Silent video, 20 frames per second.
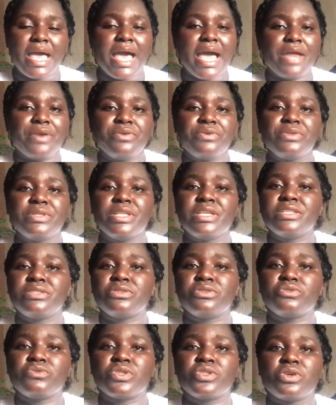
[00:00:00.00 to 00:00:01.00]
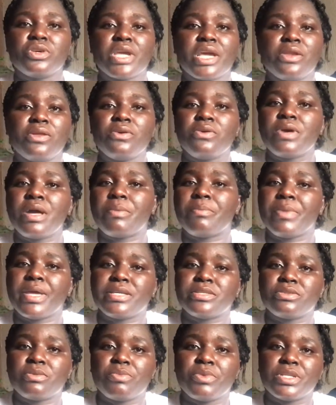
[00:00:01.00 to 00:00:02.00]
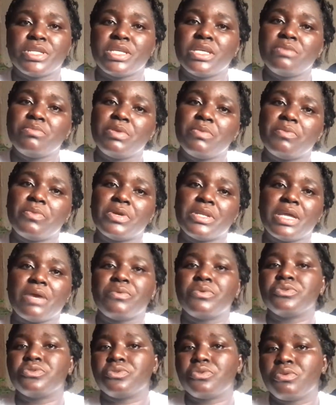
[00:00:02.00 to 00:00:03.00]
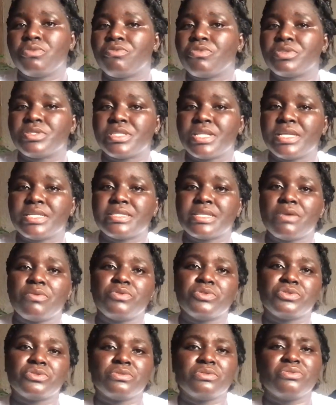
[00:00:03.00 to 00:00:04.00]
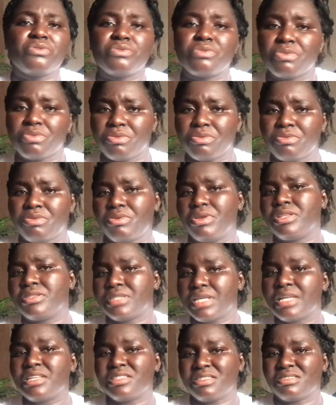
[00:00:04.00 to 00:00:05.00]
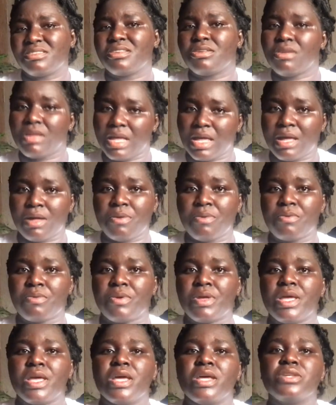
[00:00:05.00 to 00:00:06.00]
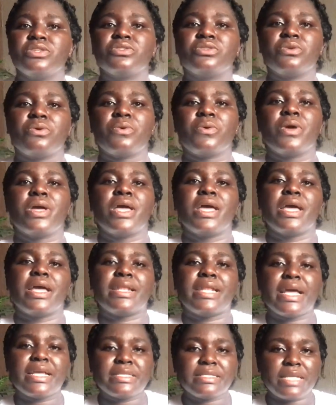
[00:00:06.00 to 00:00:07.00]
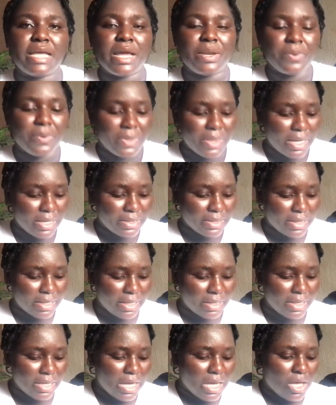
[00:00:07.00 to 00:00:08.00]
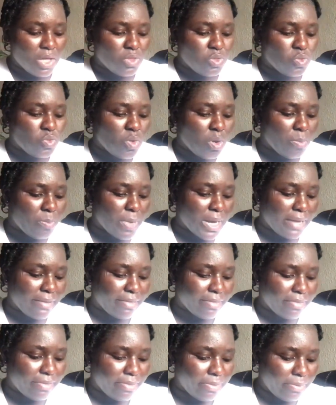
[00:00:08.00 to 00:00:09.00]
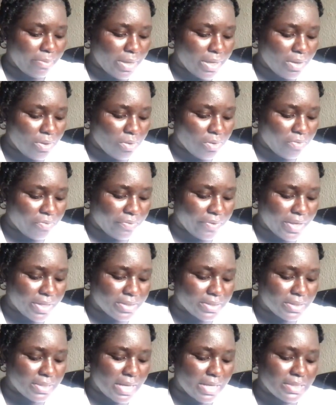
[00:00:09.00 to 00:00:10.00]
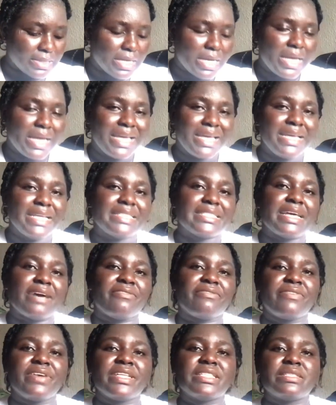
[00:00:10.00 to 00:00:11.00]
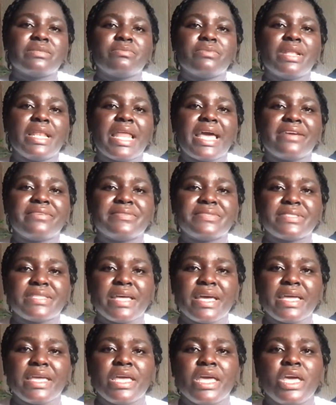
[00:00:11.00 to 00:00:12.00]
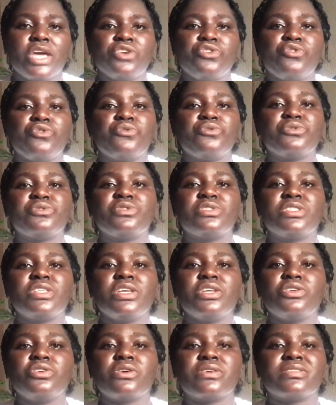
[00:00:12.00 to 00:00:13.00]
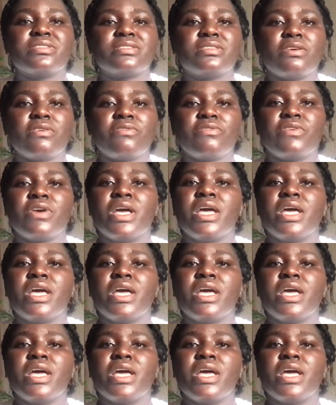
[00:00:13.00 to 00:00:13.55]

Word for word: And in this situation, you cannot go and beg somebody, give me money, I want to go for this. I want to, no, no, no. It's, it's somehow. So that's another thing. Number three of it that it affects lifestyle. You see yourself.